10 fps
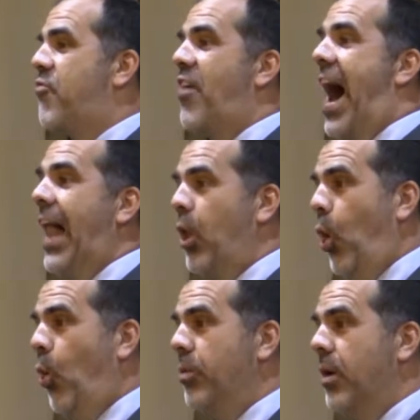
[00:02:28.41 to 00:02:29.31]

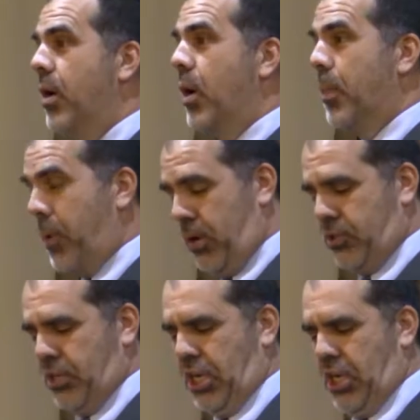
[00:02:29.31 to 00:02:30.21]
followed
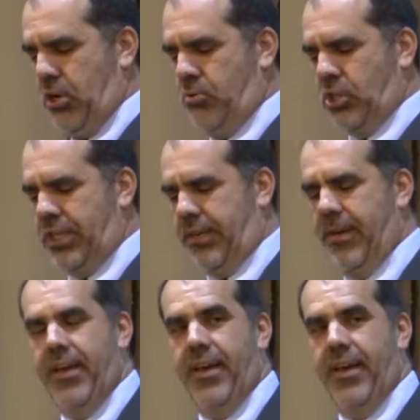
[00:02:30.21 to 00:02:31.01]
persecution.